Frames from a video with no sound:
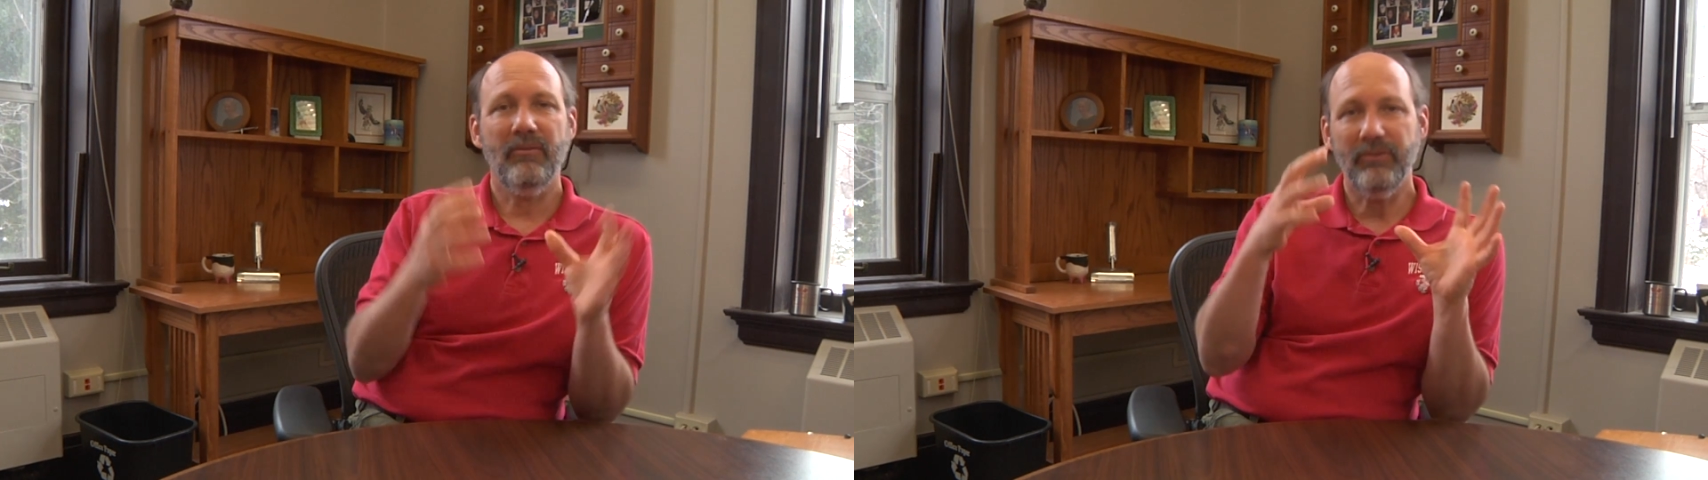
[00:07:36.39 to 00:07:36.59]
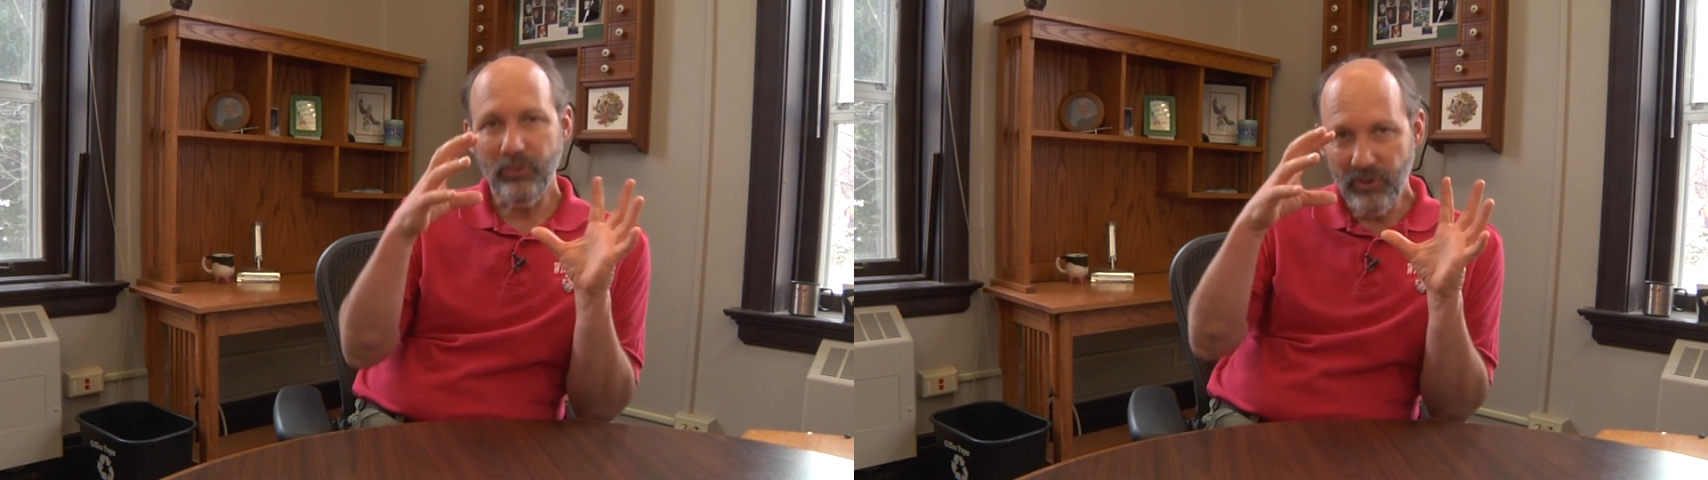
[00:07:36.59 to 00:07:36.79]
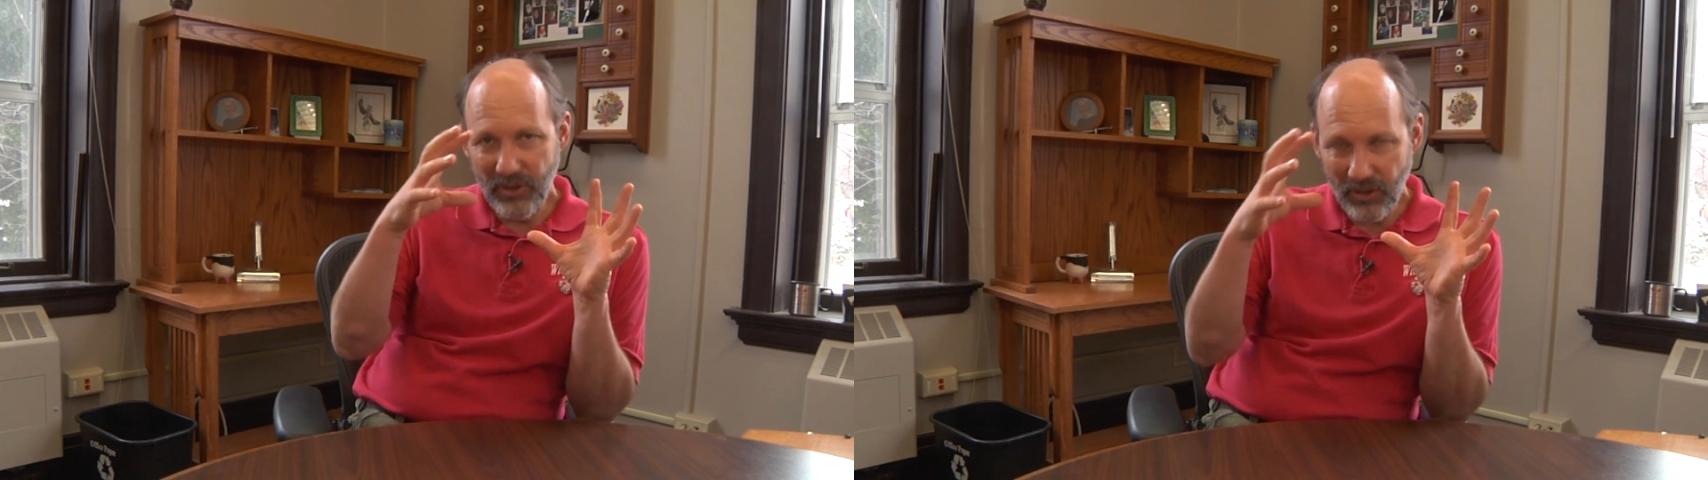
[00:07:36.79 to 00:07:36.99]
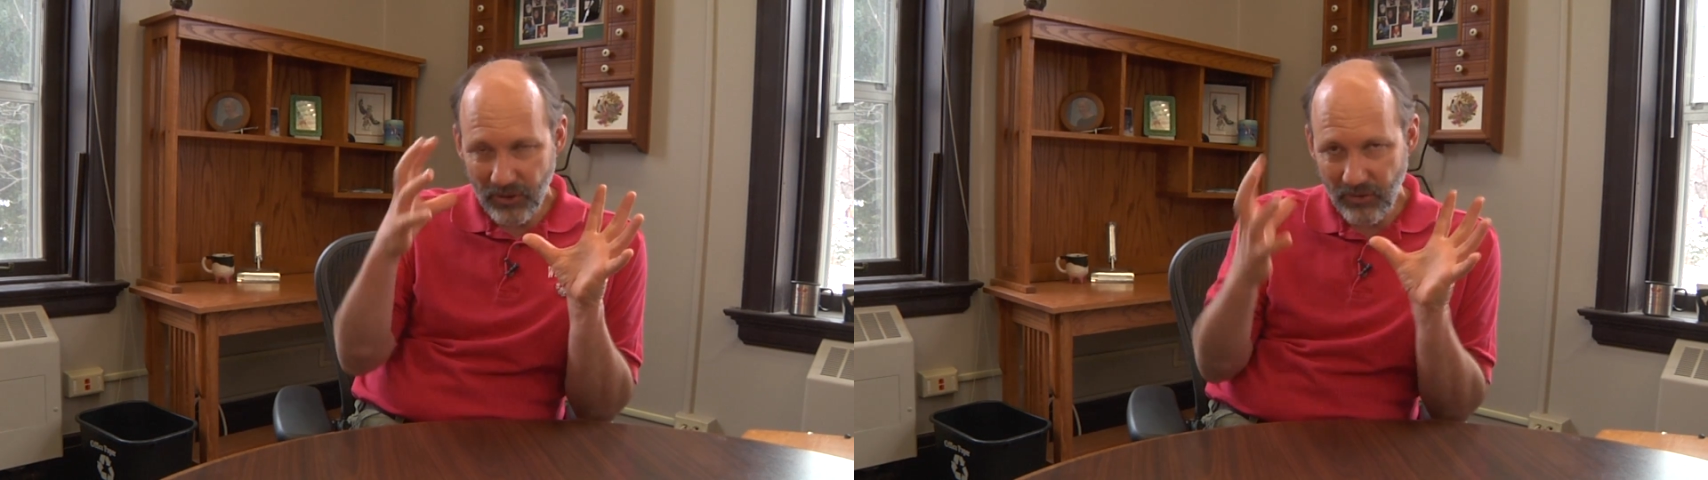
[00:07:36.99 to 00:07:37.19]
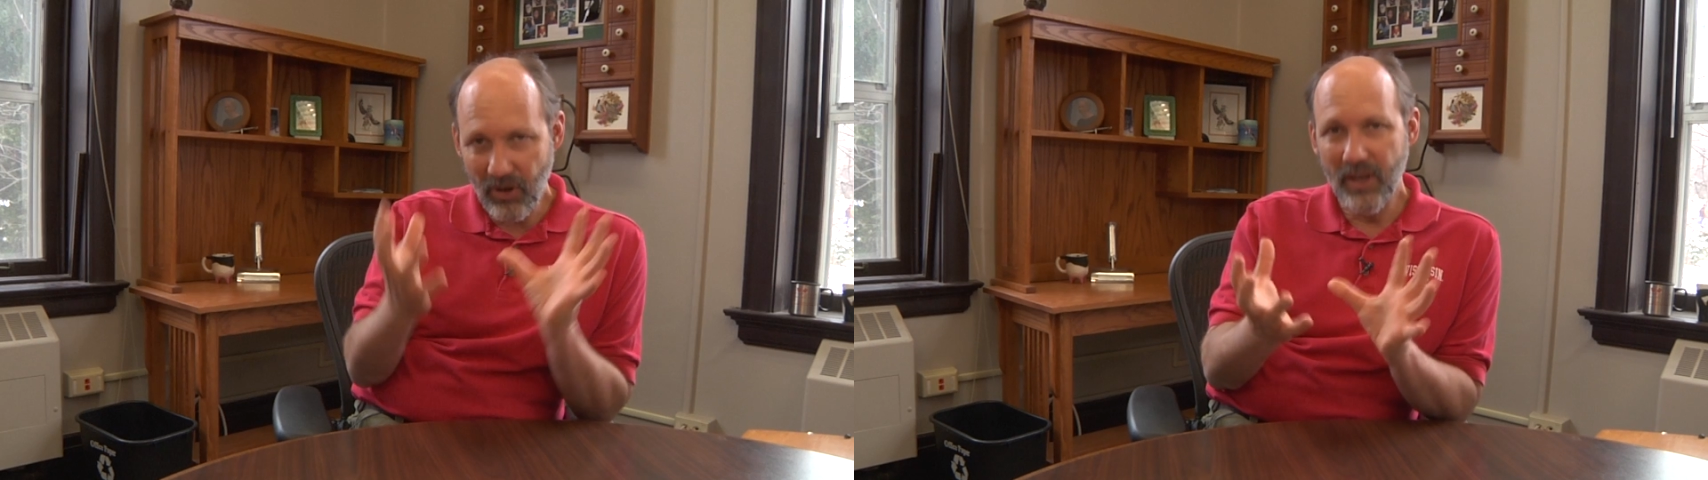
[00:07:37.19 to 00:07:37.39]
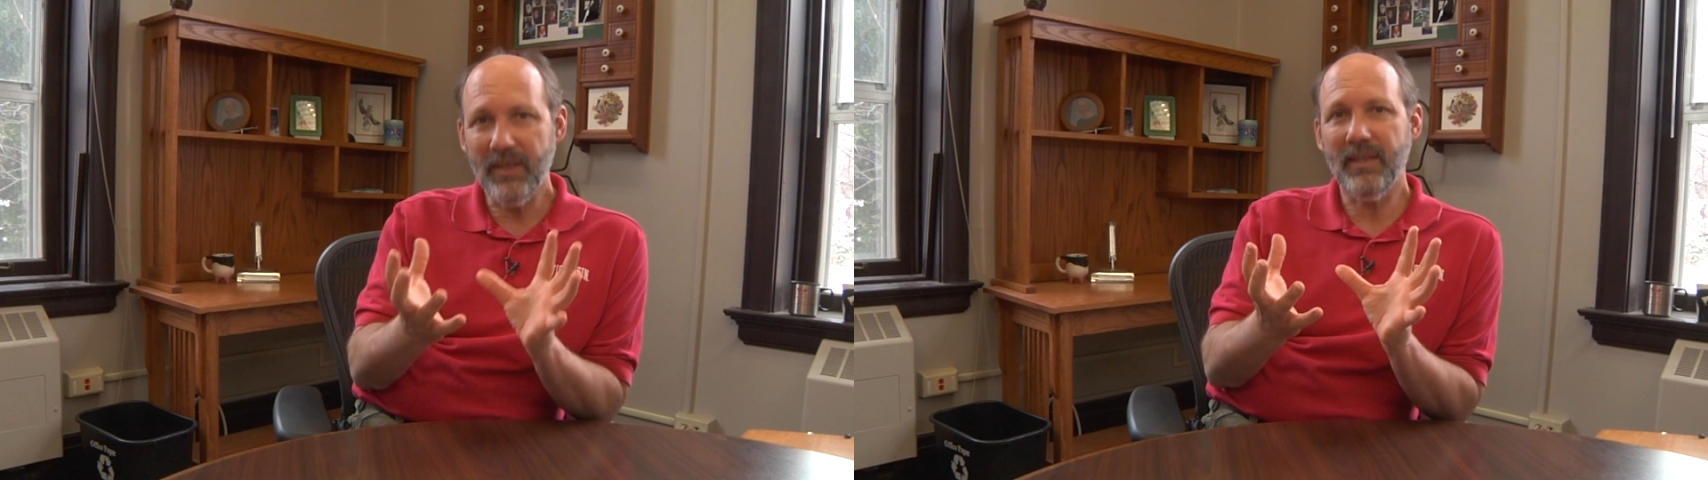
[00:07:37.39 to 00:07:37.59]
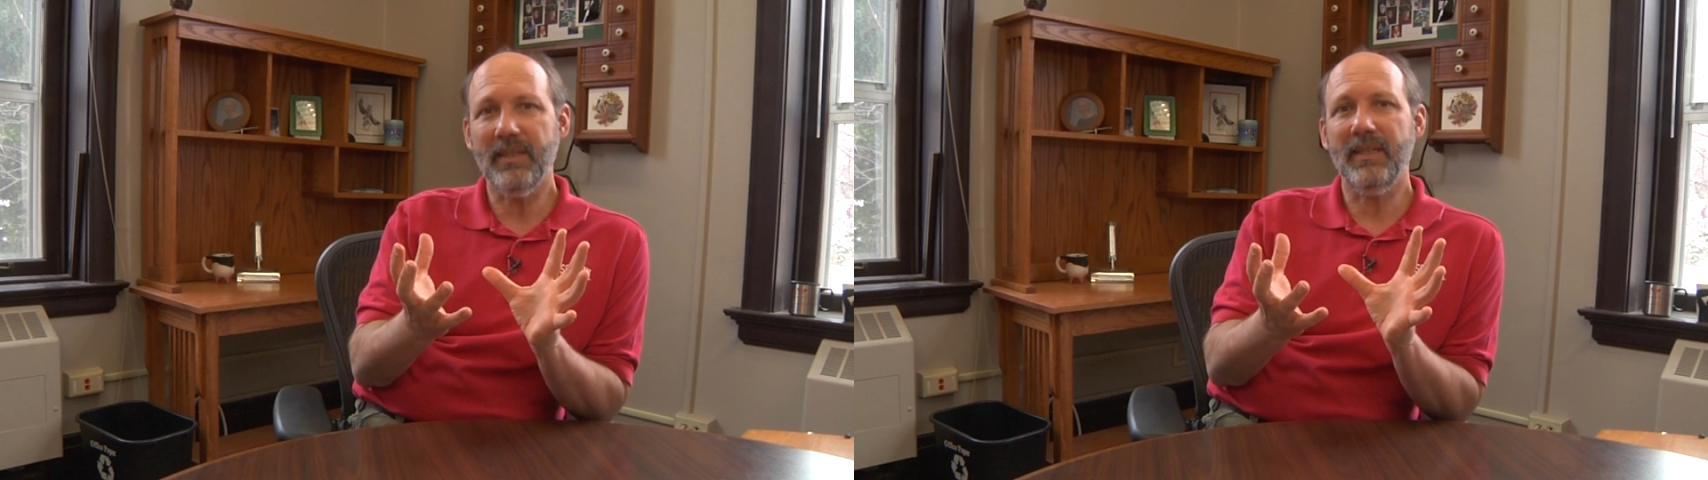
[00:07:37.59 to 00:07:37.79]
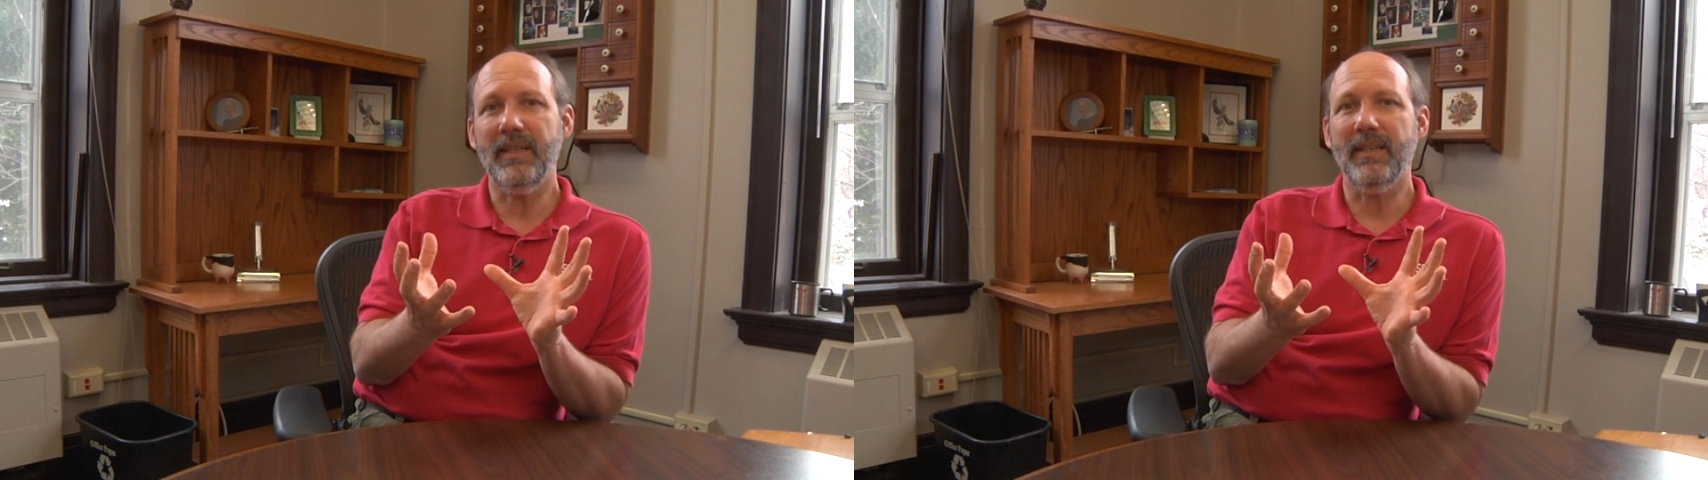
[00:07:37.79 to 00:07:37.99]
Fluids are drawn to the
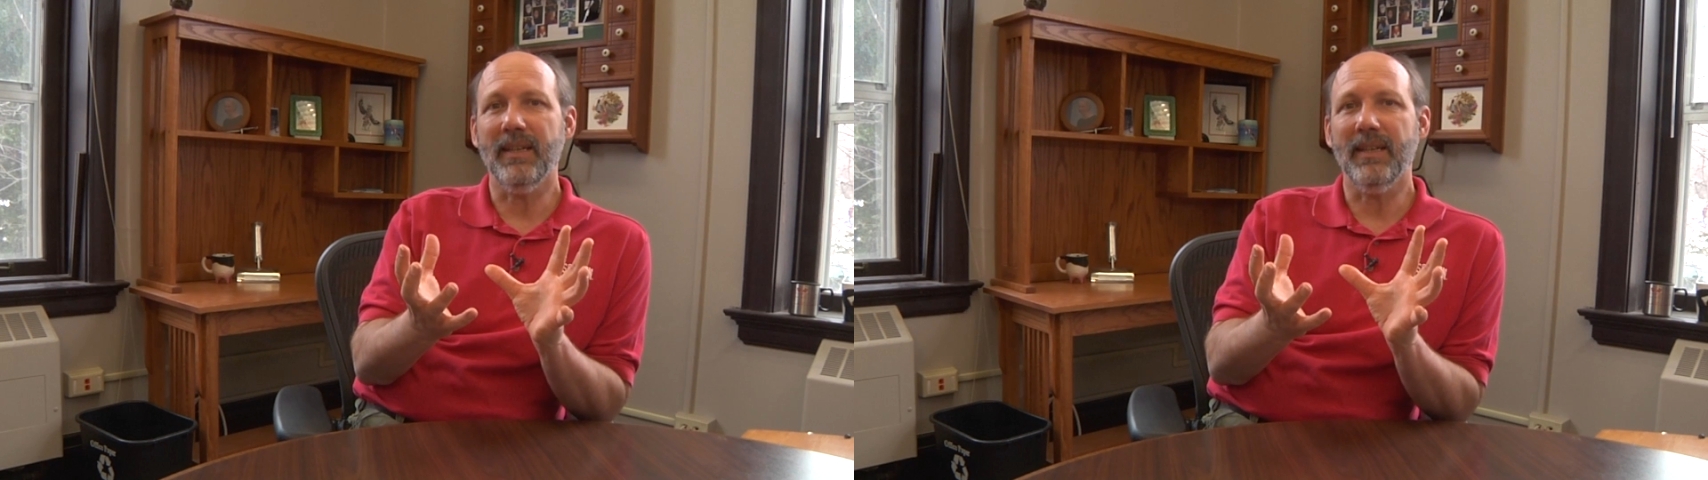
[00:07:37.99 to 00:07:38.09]
teat